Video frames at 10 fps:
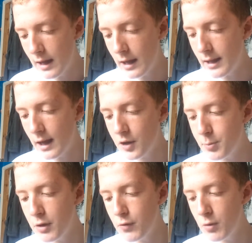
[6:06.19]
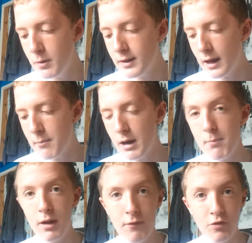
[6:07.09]
And there has been rumoured that it
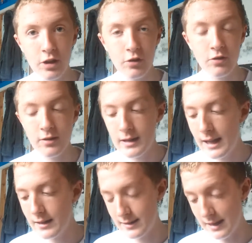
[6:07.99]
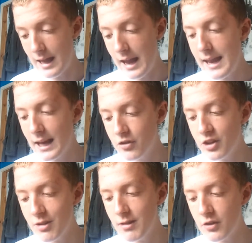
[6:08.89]
might be for next
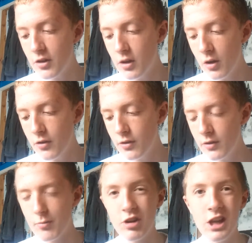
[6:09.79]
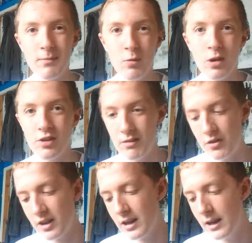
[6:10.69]
generation consoles. I'm trying to get my words out
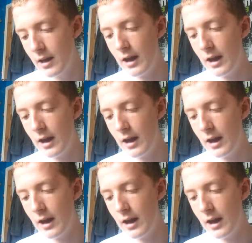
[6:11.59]
today.